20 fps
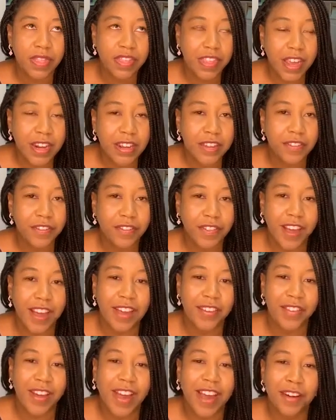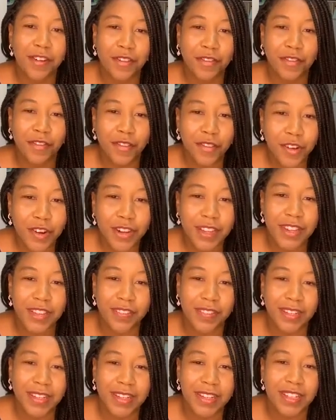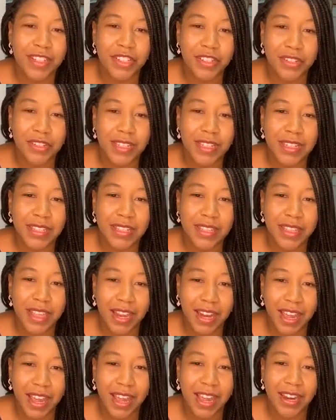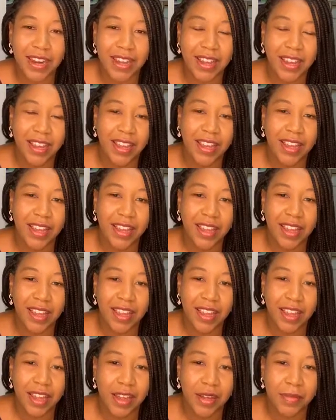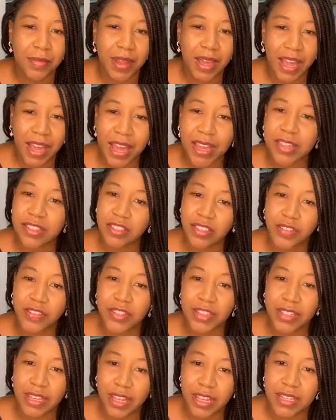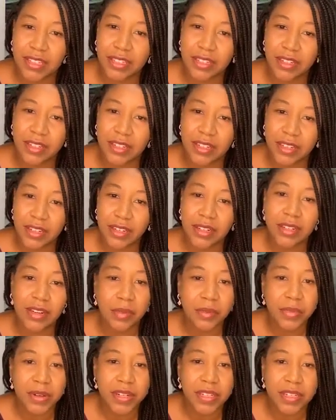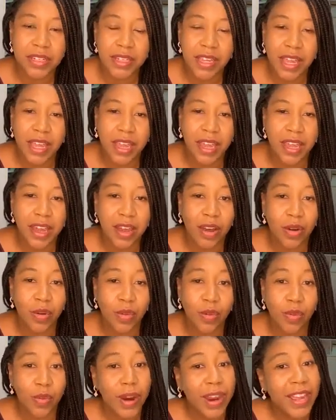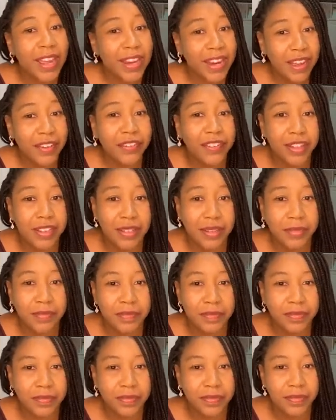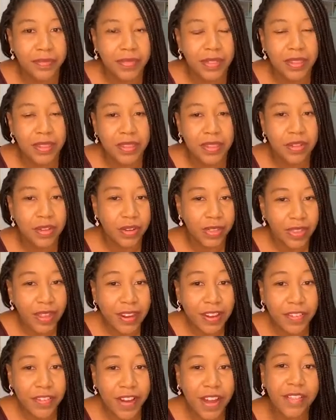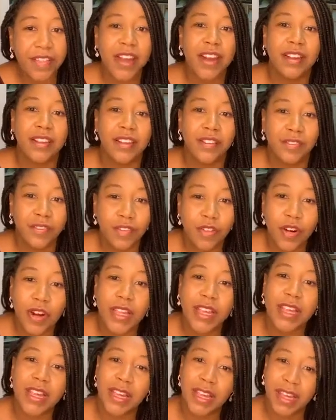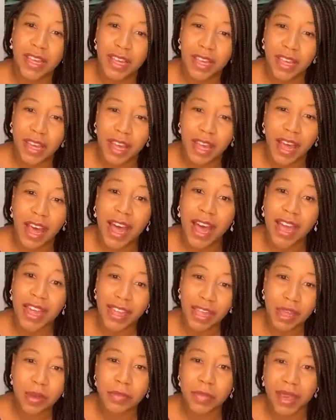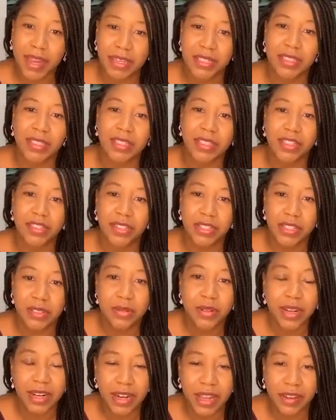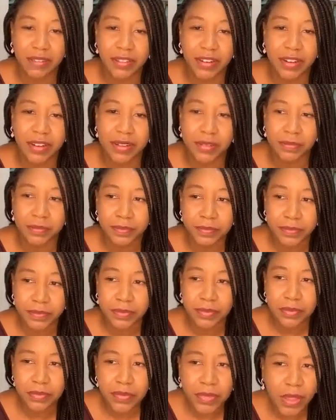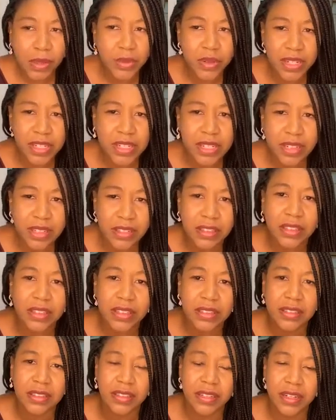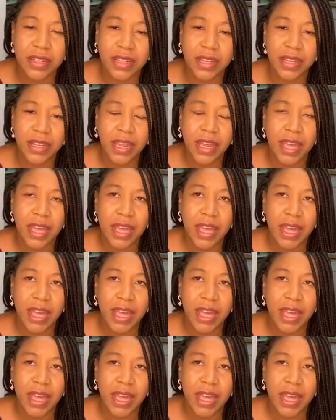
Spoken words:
35 out of 40 of the countries that had high cervical cancer numbers were in Africa. So 35 out of the 40 high impact countries were in Africa, which is a little concerning.